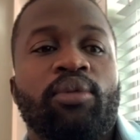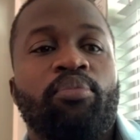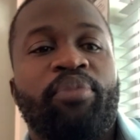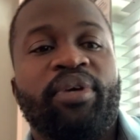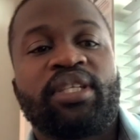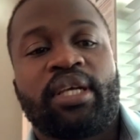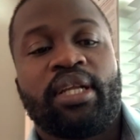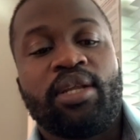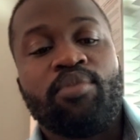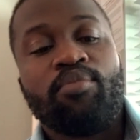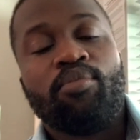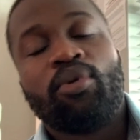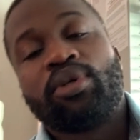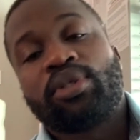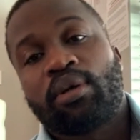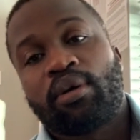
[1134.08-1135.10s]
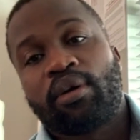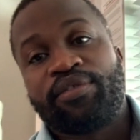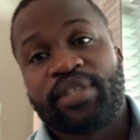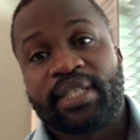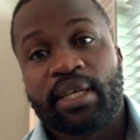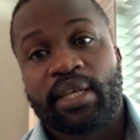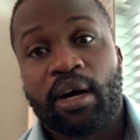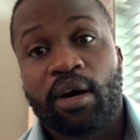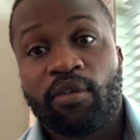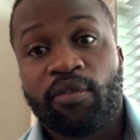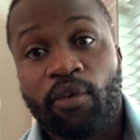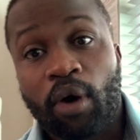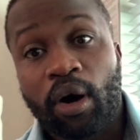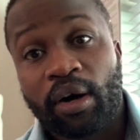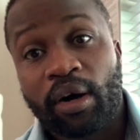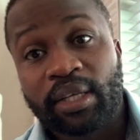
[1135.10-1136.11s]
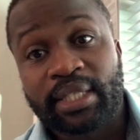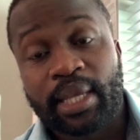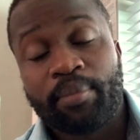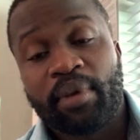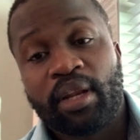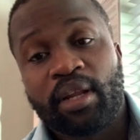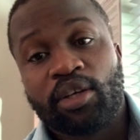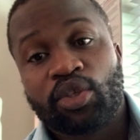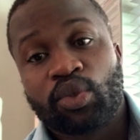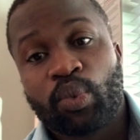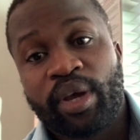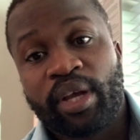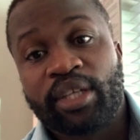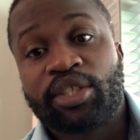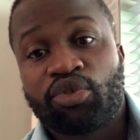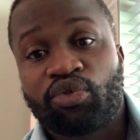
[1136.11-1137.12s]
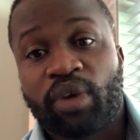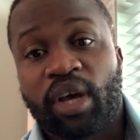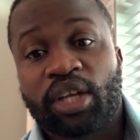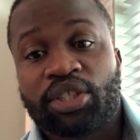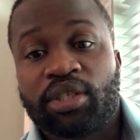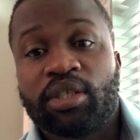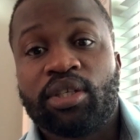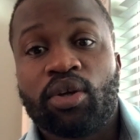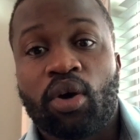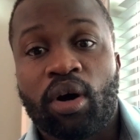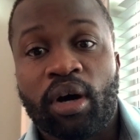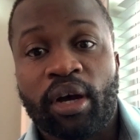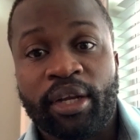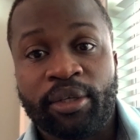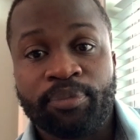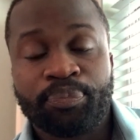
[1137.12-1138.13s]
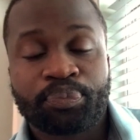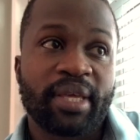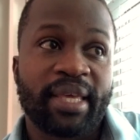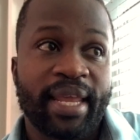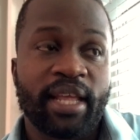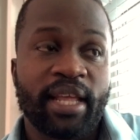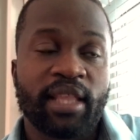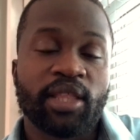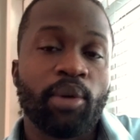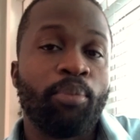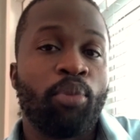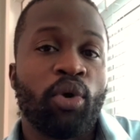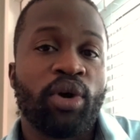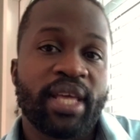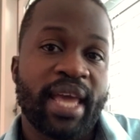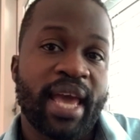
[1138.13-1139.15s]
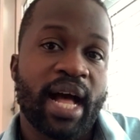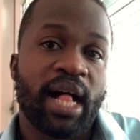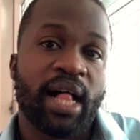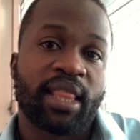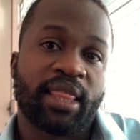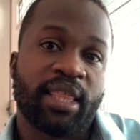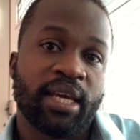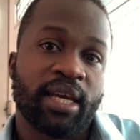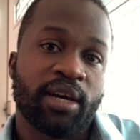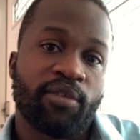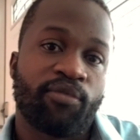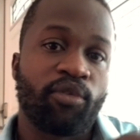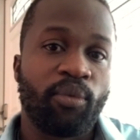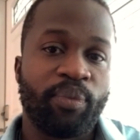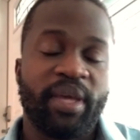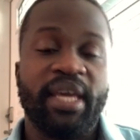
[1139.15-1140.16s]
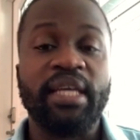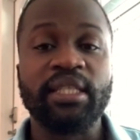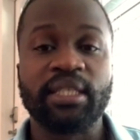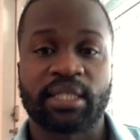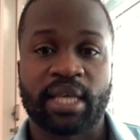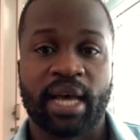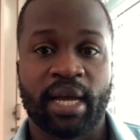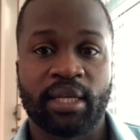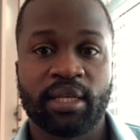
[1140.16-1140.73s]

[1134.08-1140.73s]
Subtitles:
basically, most of our seminars were structured on getting the body healthier from the inside,